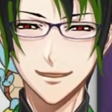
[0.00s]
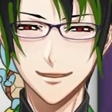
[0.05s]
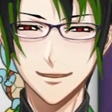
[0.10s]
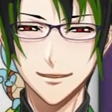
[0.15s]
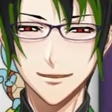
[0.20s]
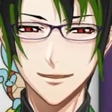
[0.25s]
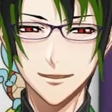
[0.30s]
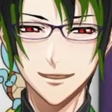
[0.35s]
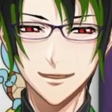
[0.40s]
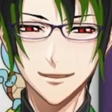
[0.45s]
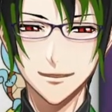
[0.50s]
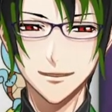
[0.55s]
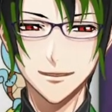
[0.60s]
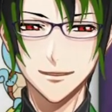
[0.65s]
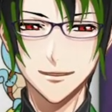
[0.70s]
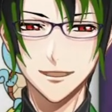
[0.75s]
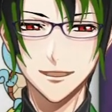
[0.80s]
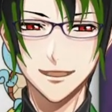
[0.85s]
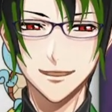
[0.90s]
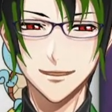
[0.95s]
reason
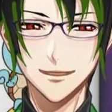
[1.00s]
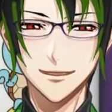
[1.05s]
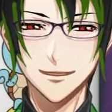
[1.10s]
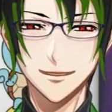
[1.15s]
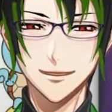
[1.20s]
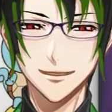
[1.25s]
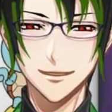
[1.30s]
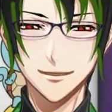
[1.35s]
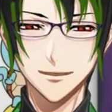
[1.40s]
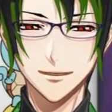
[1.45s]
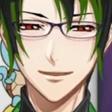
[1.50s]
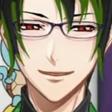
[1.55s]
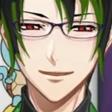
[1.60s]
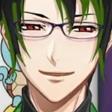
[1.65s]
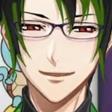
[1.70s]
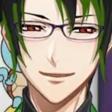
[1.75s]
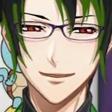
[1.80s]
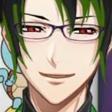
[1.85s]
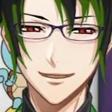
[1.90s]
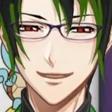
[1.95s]
why manual is more
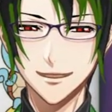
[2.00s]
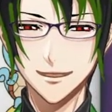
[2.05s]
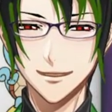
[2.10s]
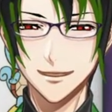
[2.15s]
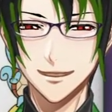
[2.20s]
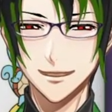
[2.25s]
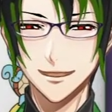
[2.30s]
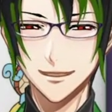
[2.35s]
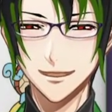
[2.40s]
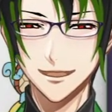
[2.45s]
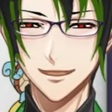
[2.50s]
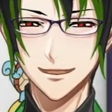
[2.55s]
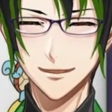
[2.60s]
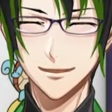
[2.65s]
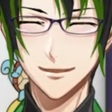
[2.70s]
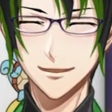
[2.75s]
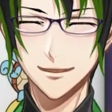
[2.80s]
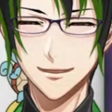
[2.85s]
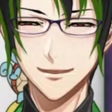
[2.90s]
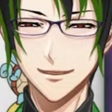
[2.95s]
important
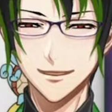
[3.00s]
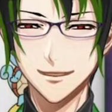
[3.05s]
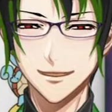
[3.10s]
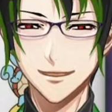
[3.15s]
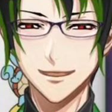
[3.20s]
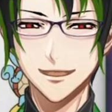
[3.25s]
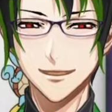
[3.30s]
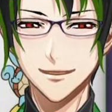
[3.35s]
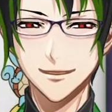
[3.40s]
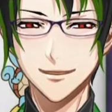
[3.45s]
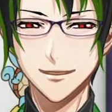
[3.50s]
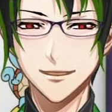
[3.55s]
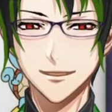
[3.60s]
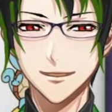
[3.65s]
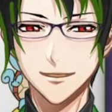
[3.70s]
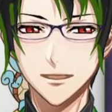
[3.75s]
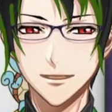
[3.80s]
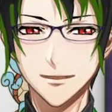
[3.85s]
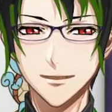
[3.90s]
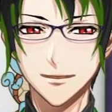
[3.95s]
here, is that
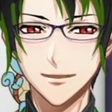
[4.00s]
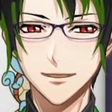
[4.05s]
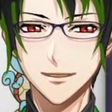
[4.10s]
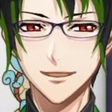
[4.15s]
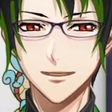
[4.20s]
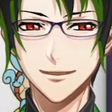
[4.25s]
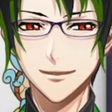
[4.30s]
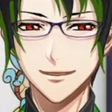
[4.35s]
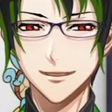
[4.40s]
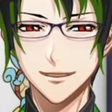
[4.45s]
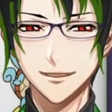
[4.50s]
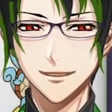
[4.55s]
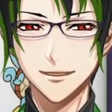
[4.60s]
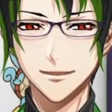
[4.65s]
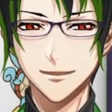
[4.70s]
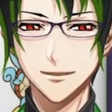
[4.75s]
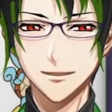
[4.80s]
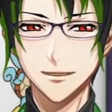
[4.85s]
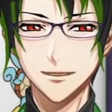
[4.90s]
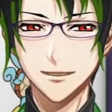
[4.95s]
most cars
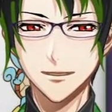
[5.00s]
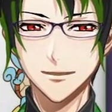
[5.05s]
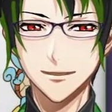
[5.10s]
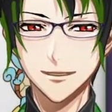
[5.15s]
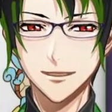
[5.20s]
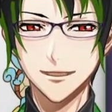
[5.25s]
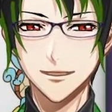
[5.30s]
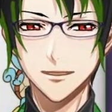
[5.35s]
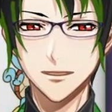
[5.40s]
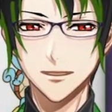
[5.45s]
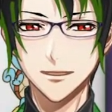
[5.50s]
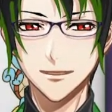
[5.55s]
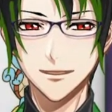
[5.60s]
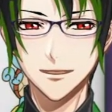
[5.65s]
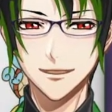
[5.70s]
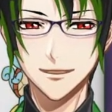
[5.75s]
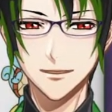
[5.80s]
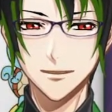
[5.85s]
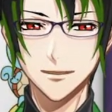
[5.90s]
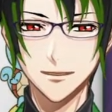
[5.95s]
here in the UK are
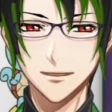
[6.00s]
manual.